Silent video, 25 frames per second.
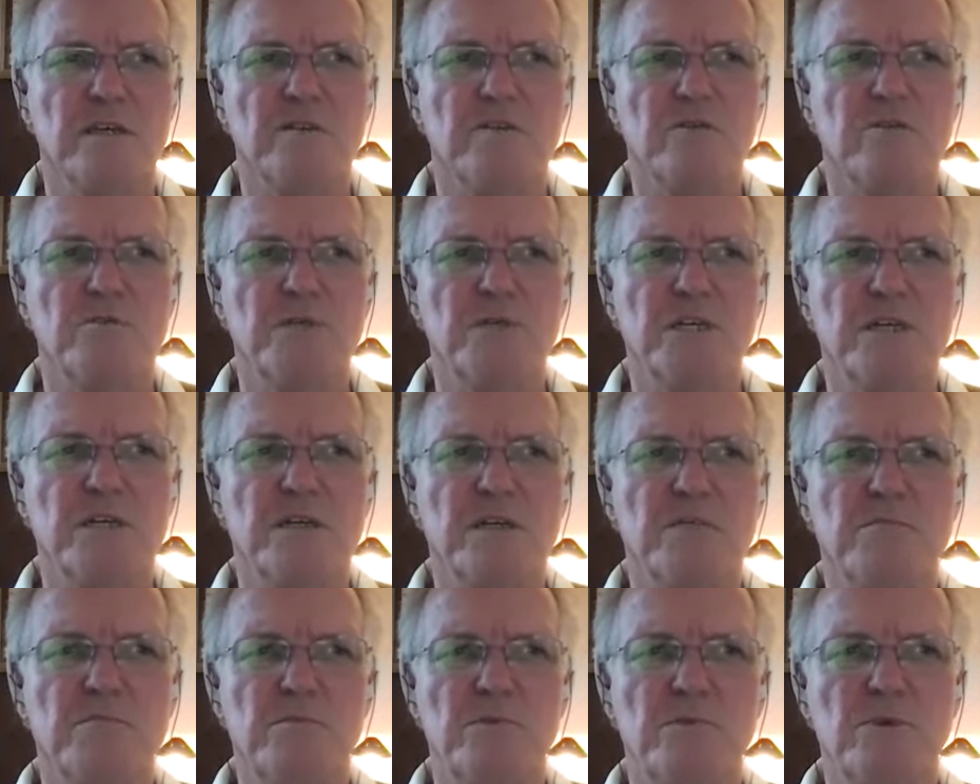You
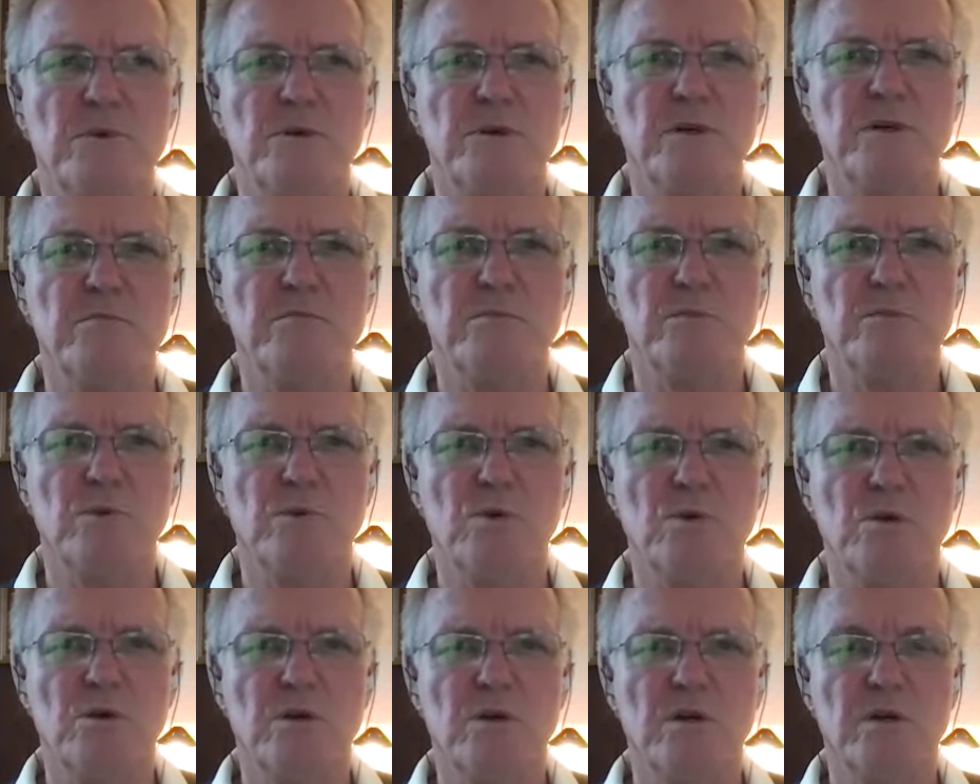become more and
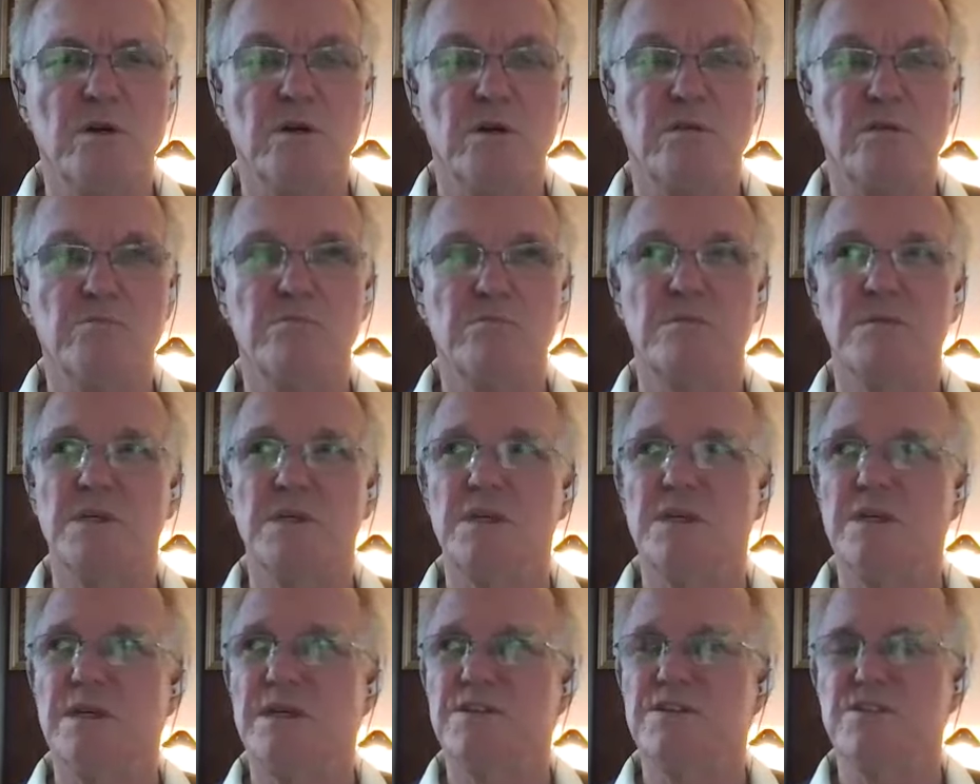more
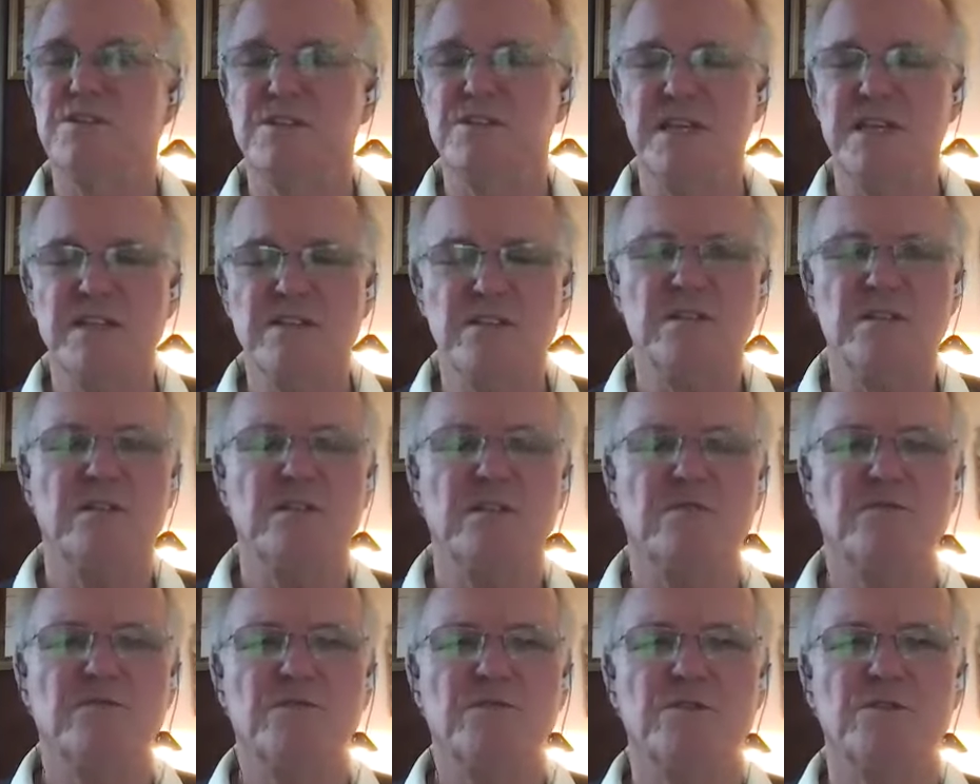
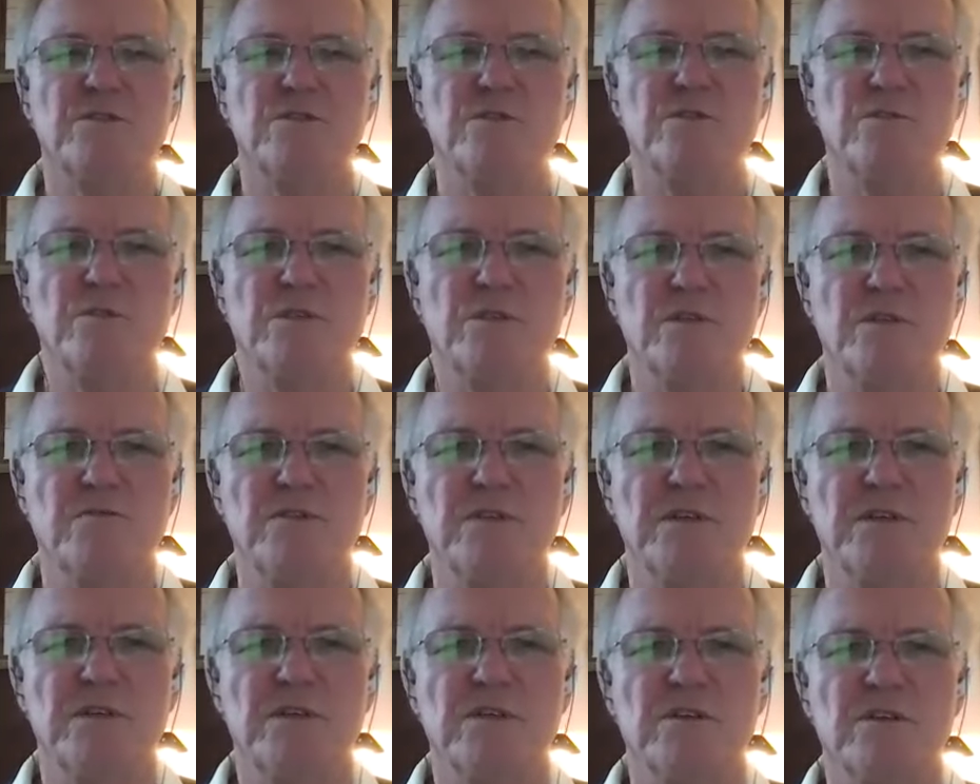sensitive to
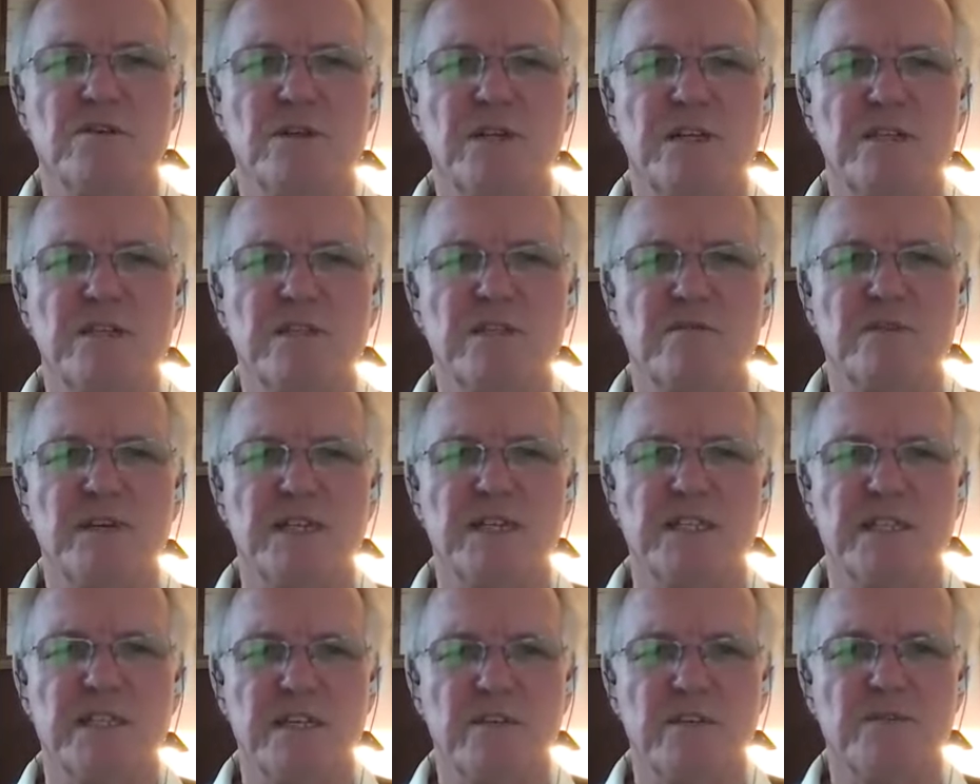different degrees of
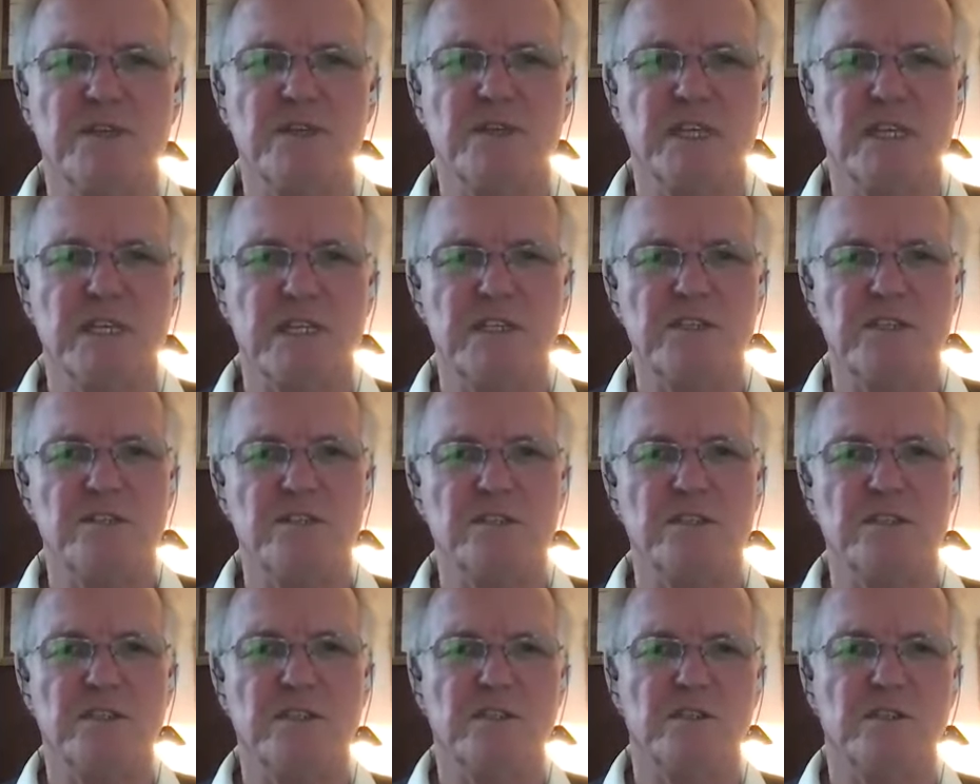
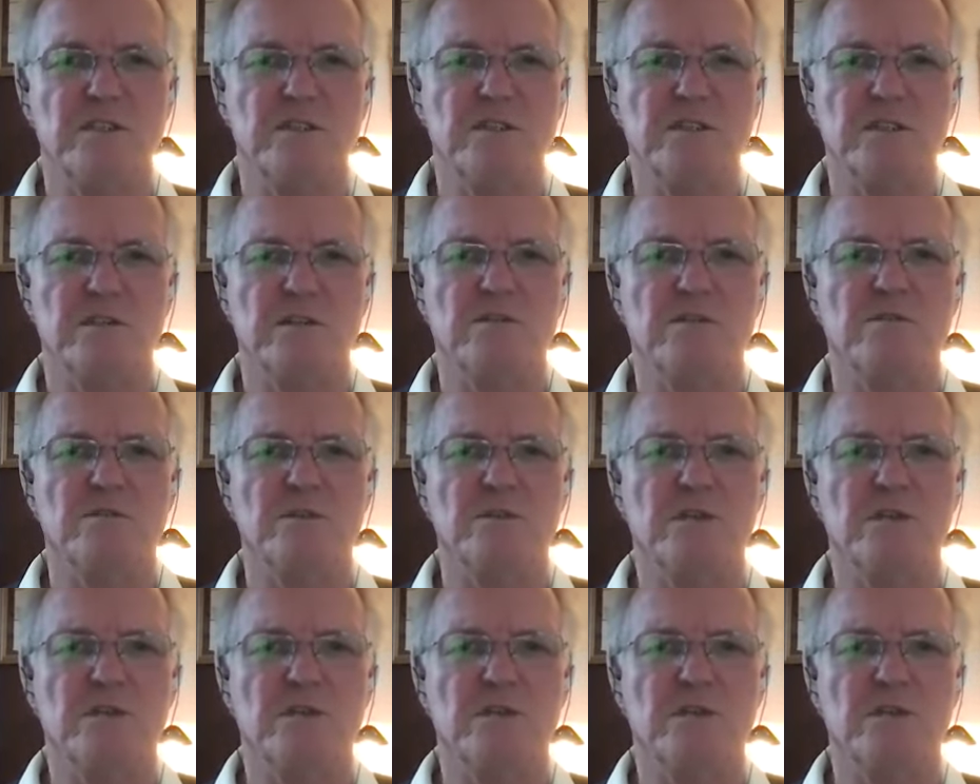identification in yourself.